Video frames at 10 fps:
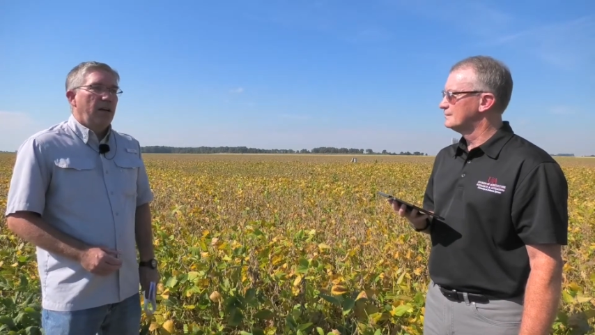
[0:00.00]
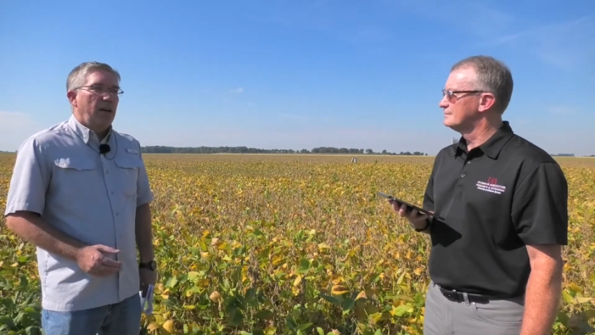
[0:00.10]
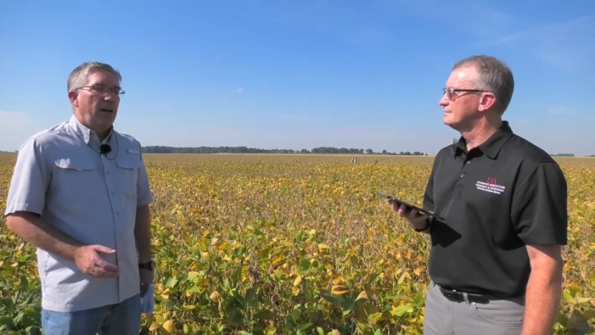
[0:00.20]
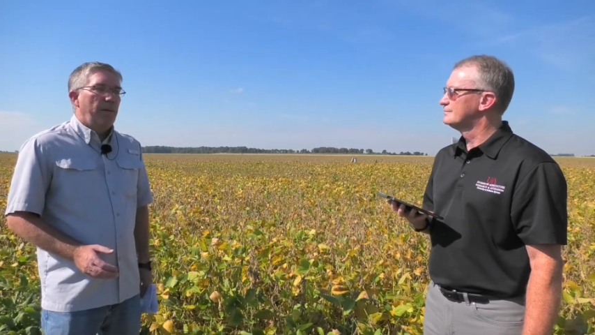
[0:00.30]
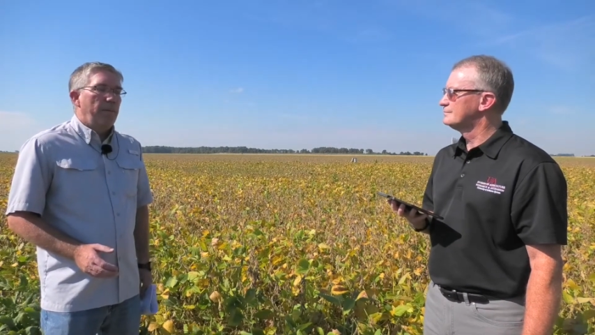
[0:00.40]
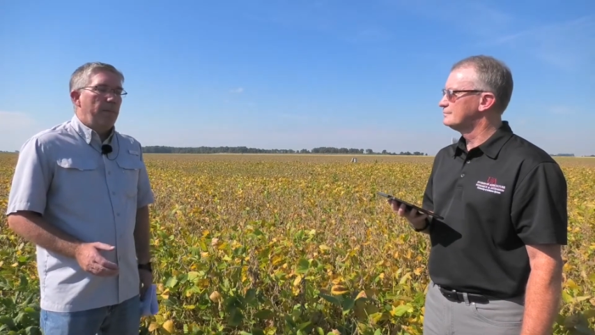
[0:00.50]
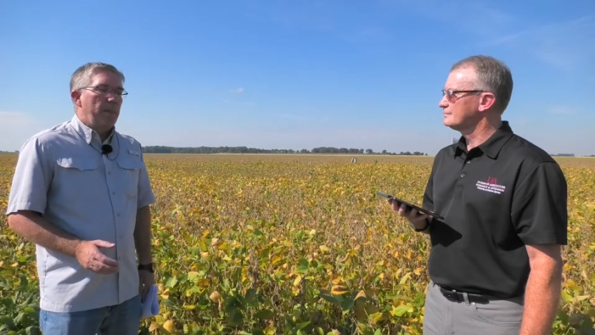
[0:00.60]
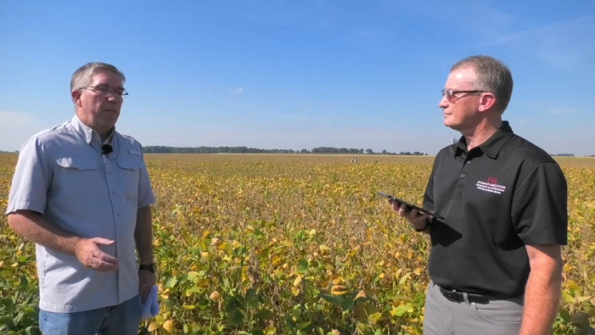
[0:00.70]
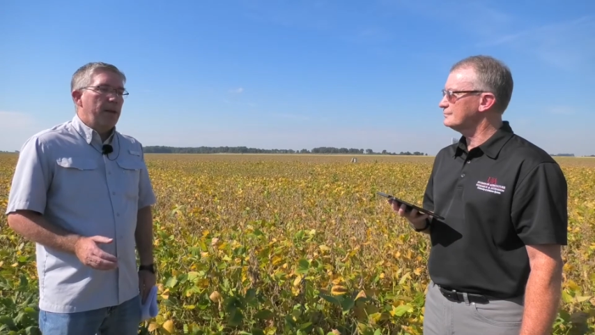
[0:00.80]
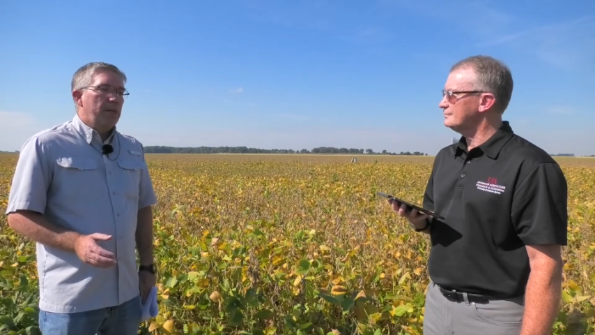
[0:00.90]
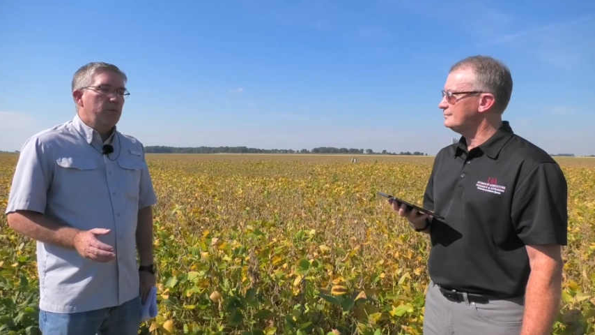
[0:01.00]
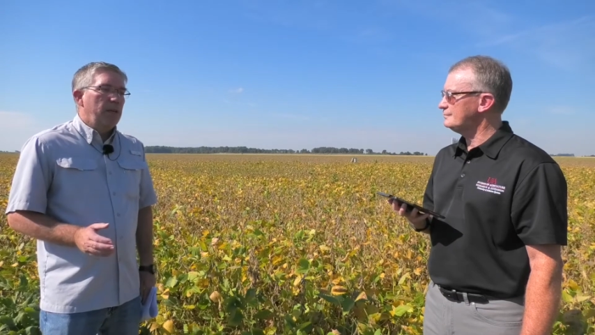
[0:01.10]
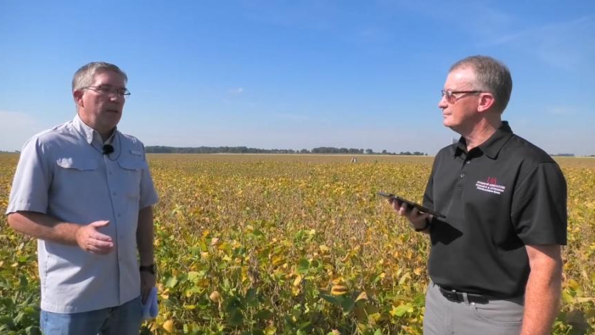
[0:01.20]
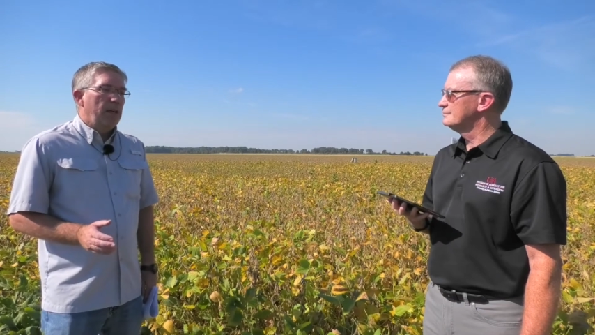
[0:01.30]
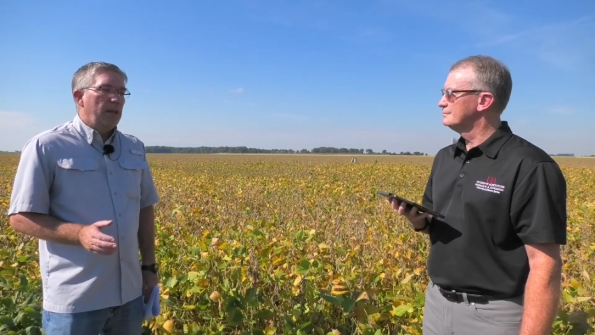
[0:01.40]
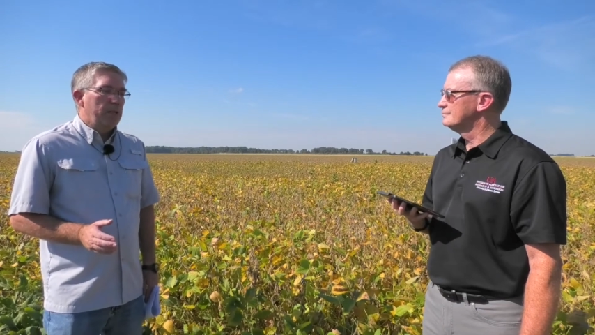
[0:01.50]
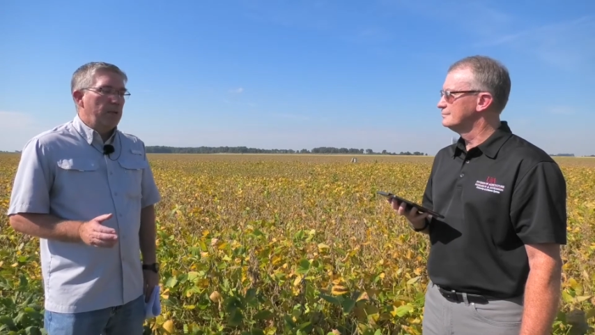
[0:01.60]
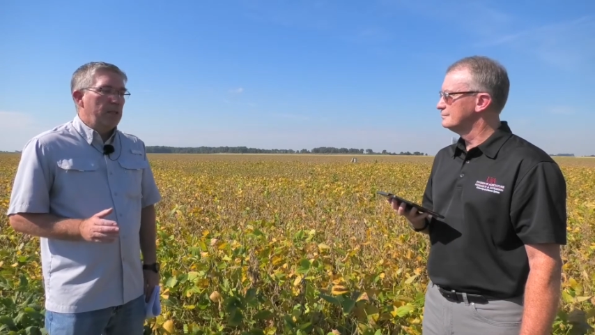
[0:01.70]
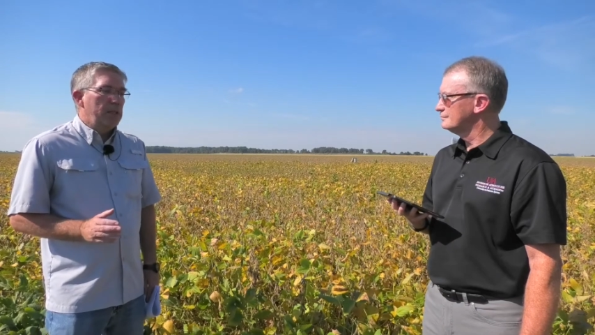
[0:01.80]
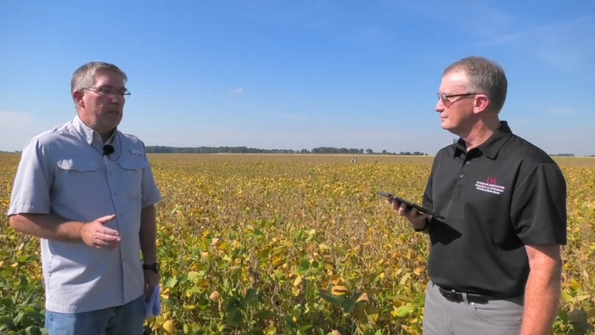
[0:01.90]
Speaker 1: but as we
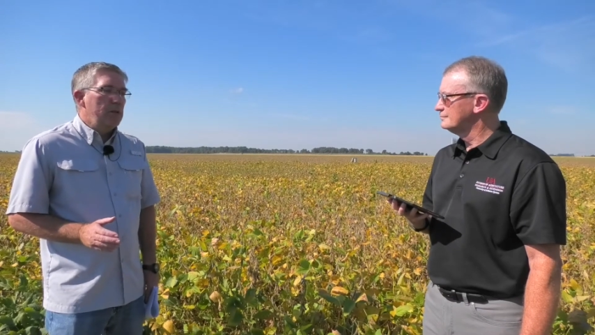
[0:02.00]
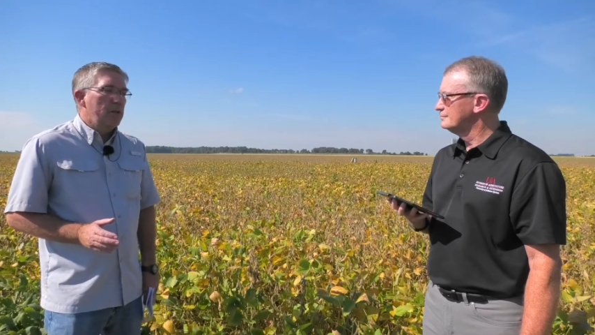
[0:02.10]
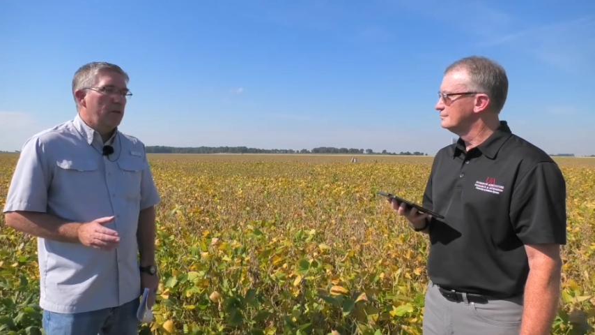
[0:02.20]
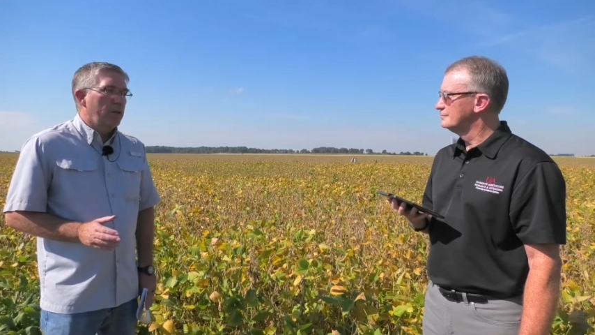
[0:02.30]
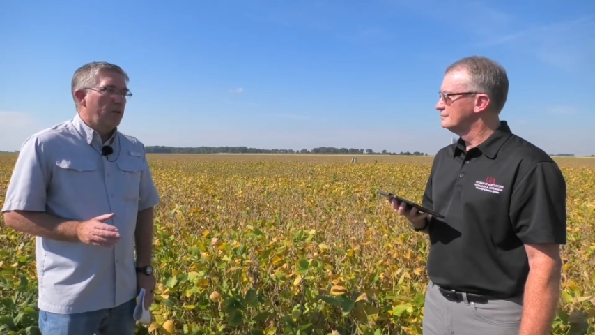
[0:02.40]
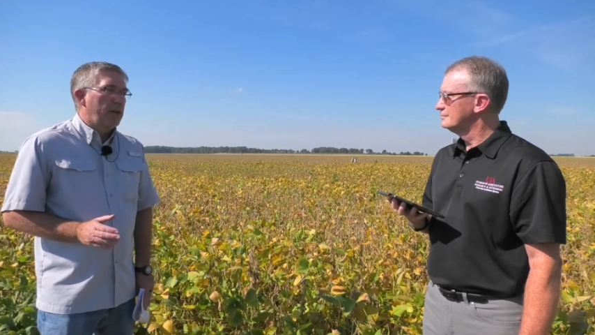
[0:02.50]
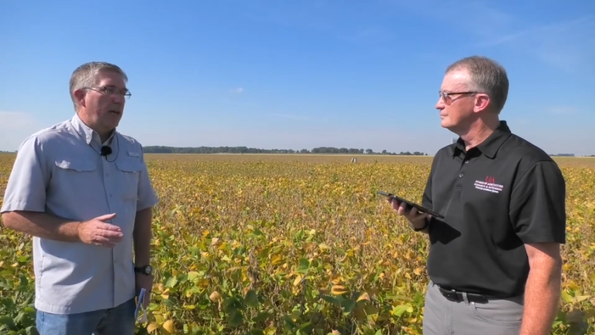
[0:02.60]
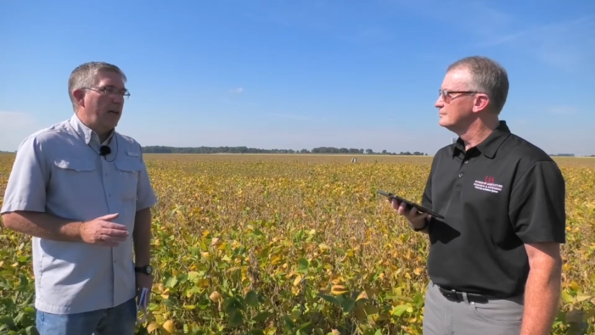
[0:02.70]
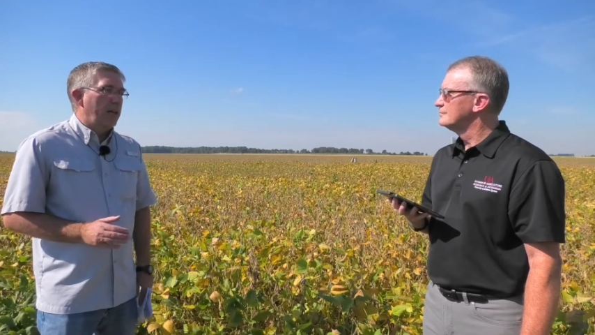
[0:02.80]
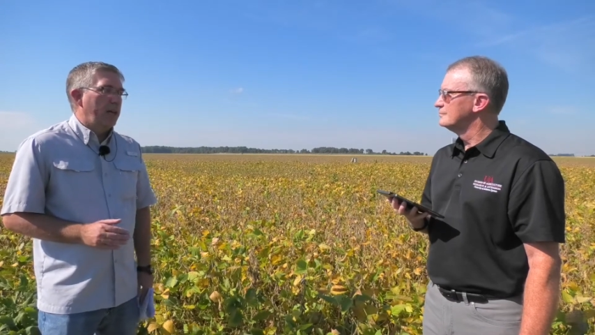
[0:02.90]
continue to look at